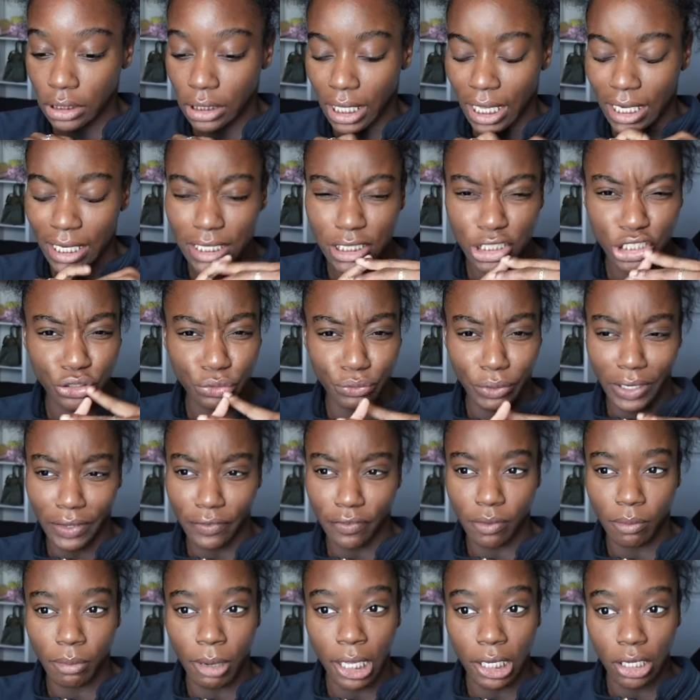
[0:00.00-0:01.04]
I need to read
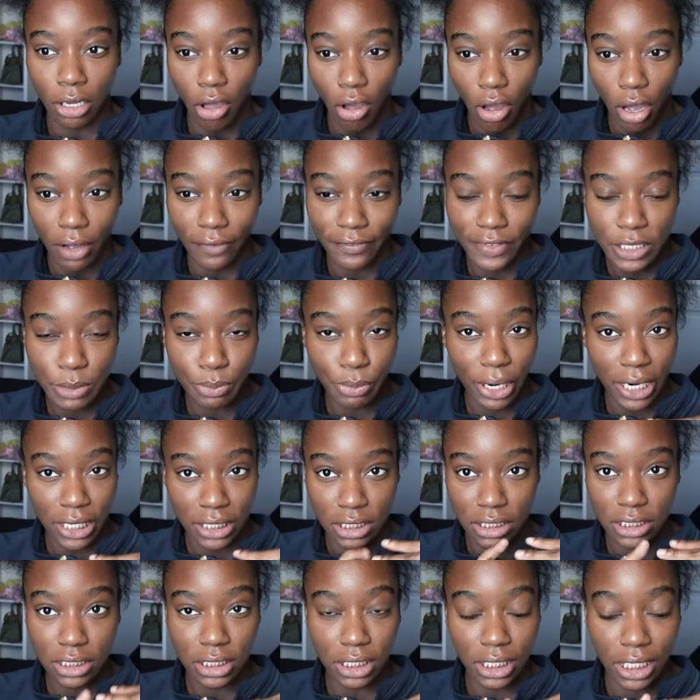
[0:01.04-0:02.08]
for my law office
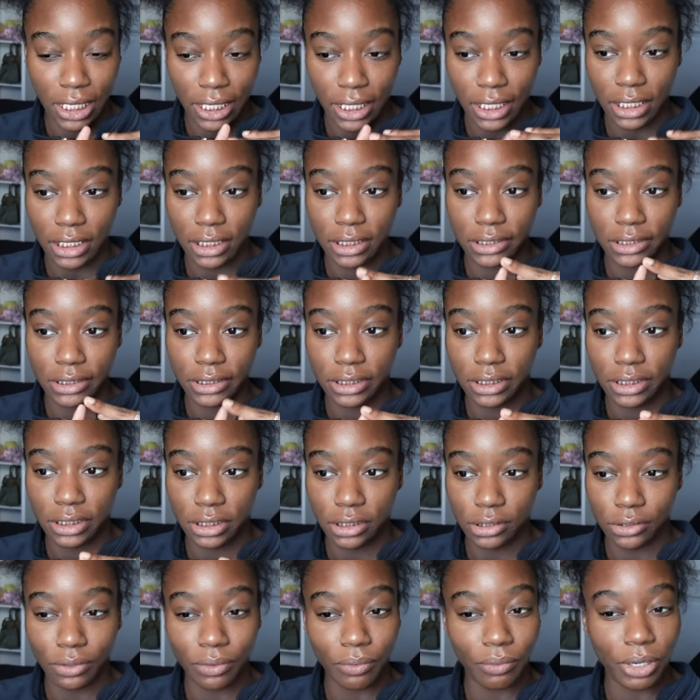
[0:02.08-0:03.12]
practice class,
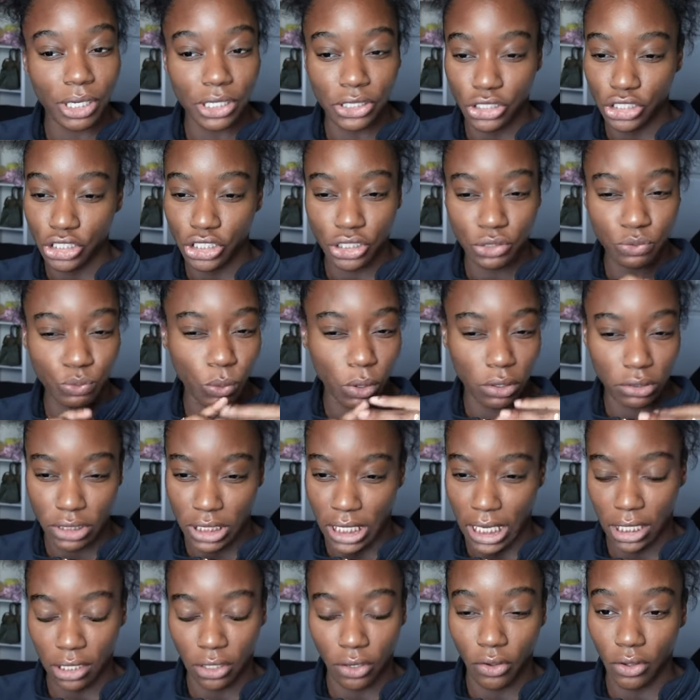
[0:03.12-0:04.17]
which won't
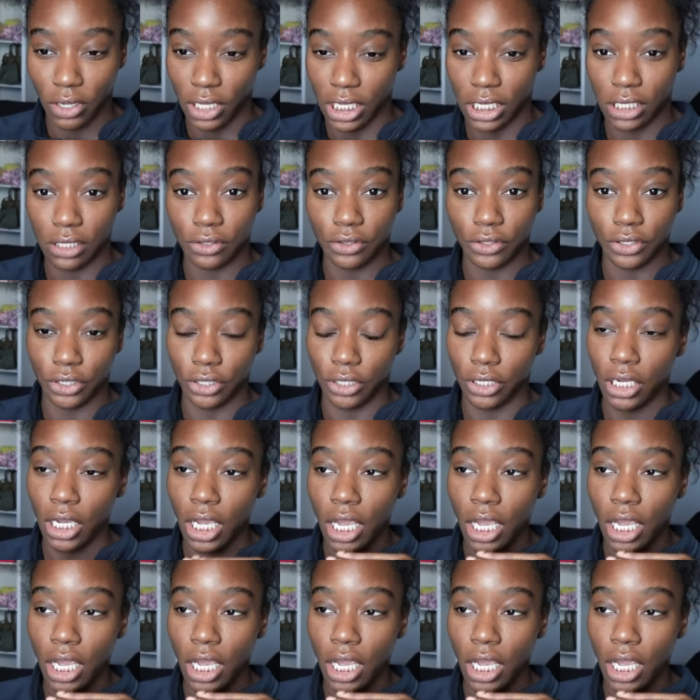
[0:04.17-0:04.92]
take long either.